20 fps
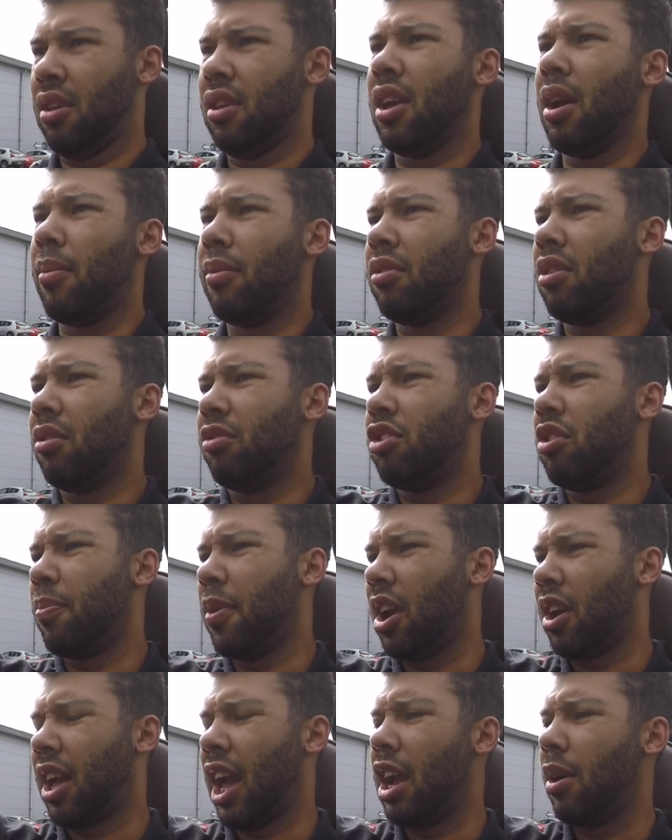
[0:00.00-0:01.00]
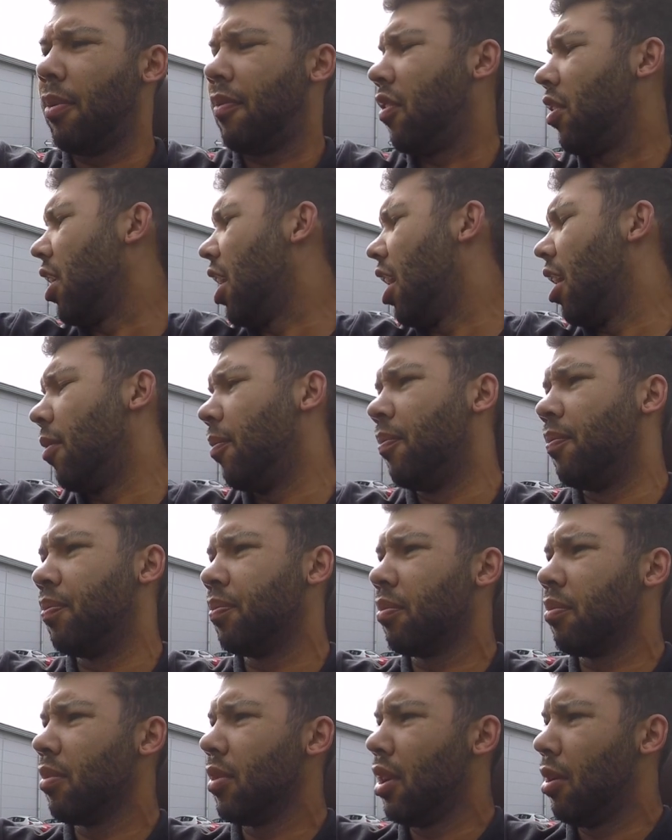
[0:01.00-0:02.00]
Yeah, should be okay with the
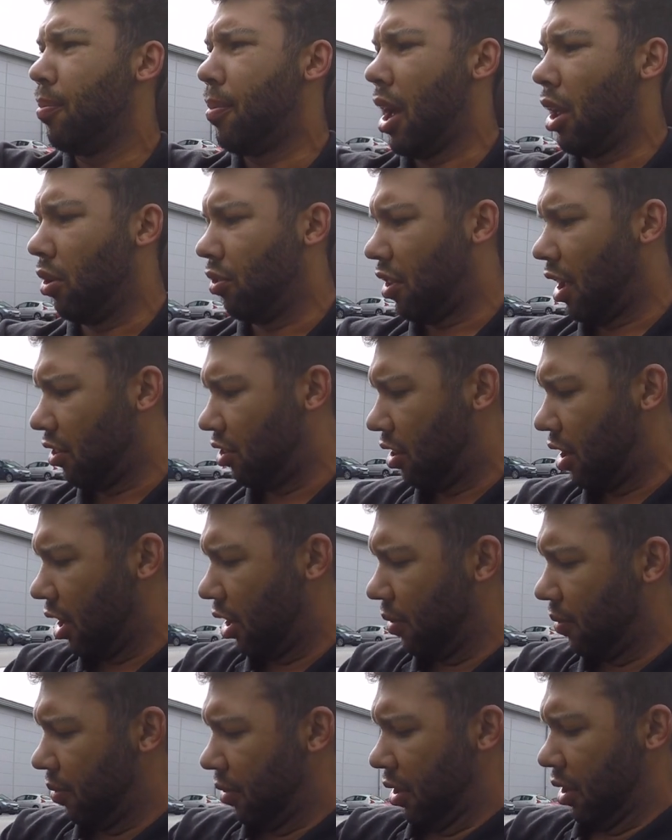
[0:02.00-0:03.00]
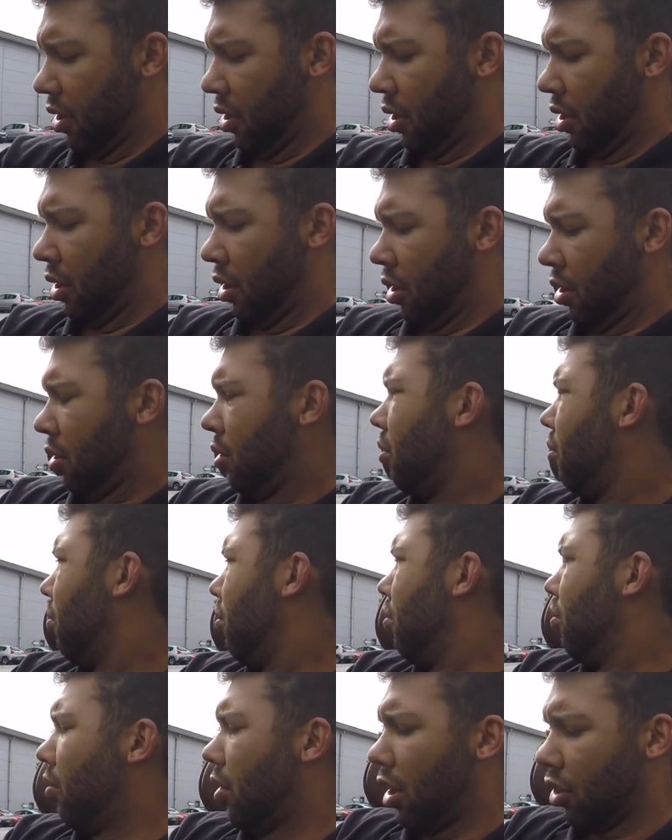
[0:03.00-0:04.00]
pedals, actually.
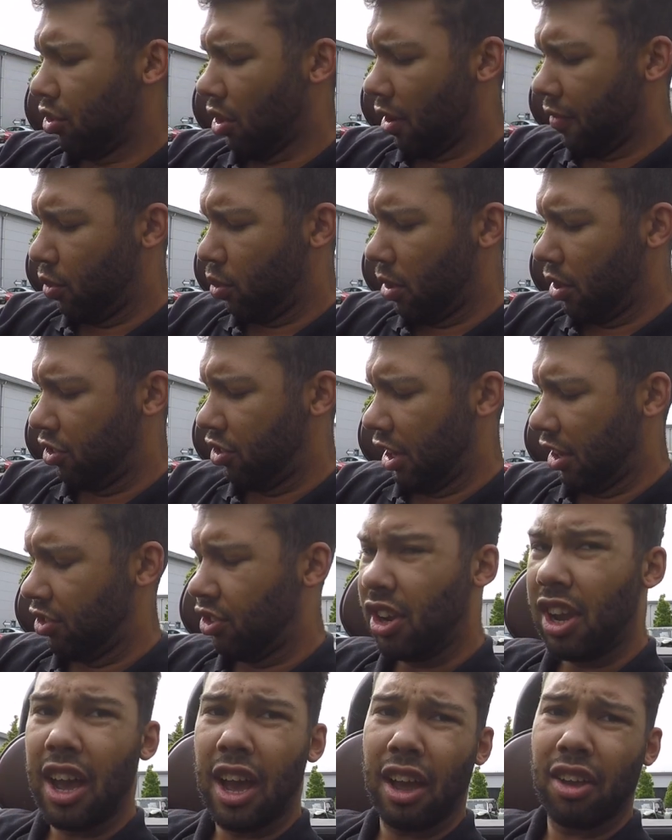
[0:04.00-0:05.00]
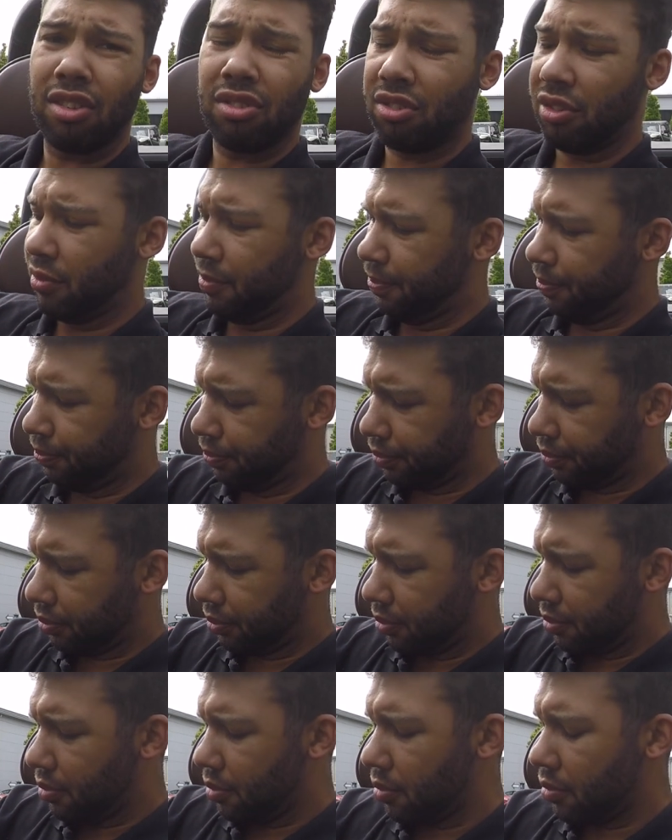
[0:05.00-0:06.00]
When I drove the 160S,
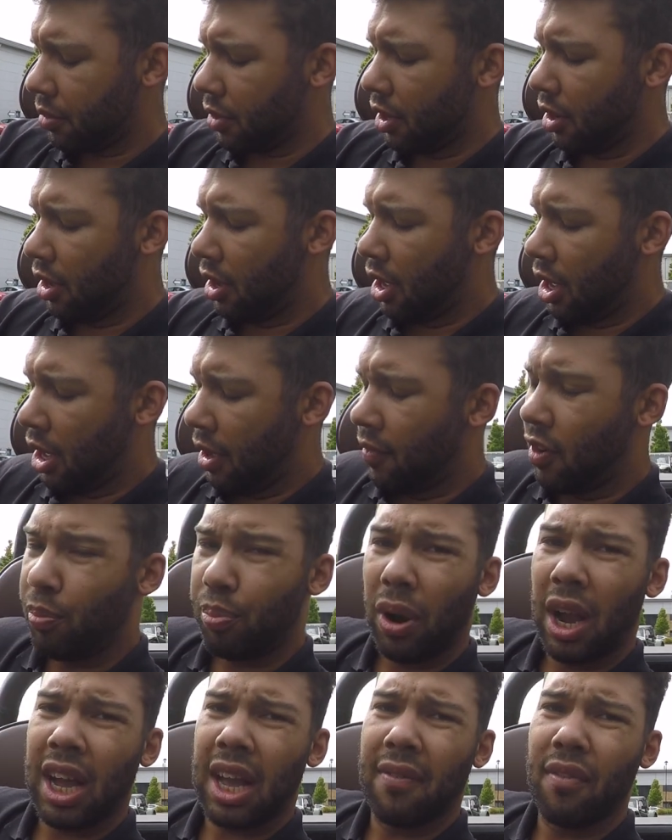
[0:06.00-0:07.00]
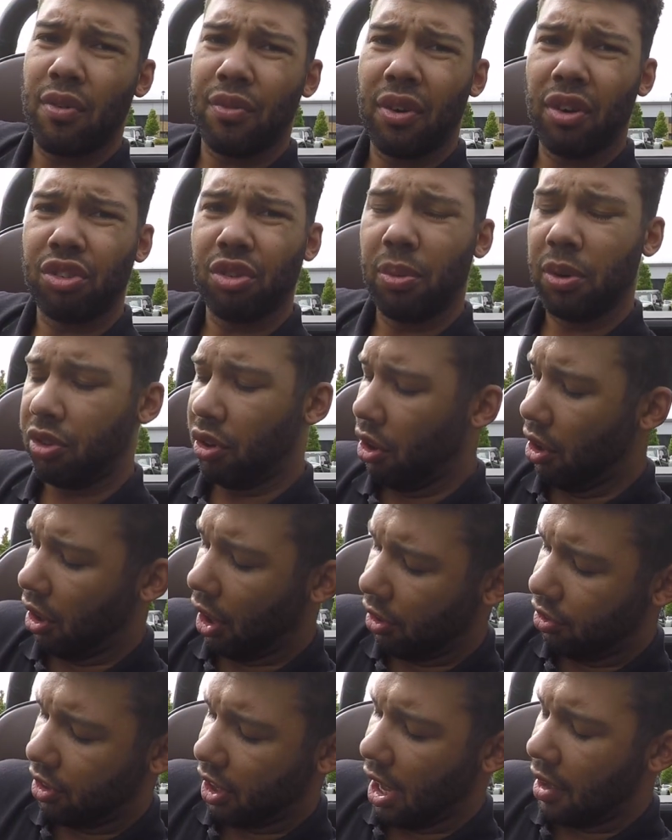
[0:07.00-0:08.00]
the brake and the throttle were too
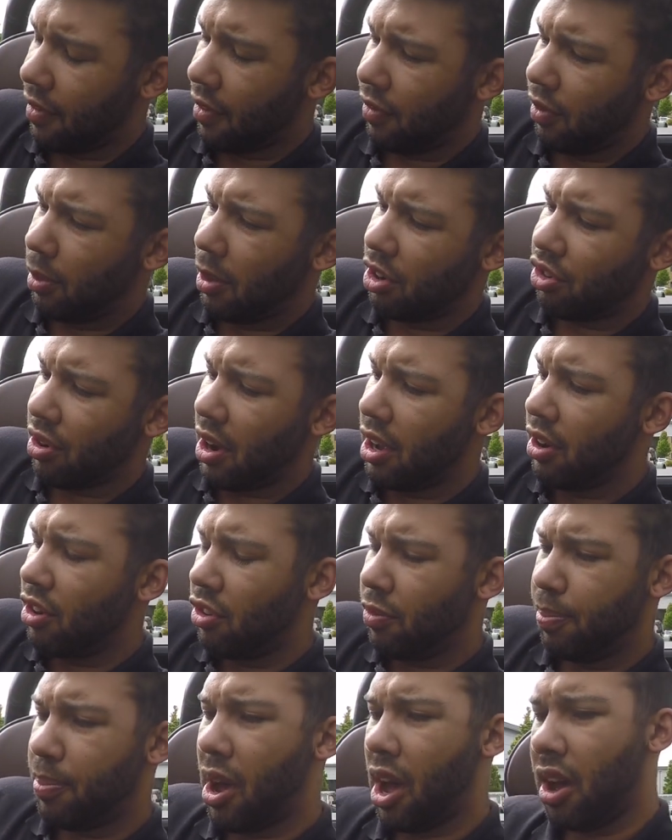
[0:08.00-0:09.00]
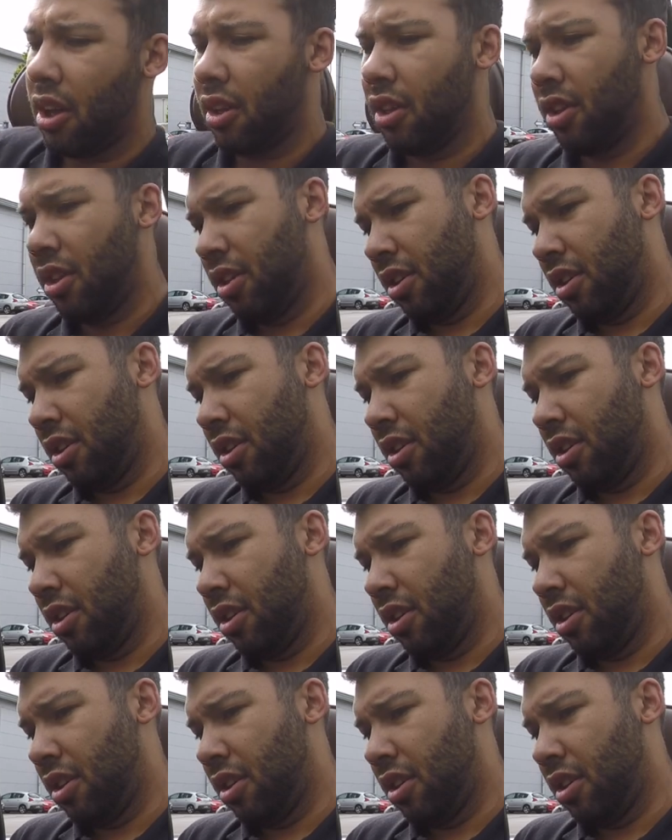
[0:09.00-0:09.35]
close together for my trainers, but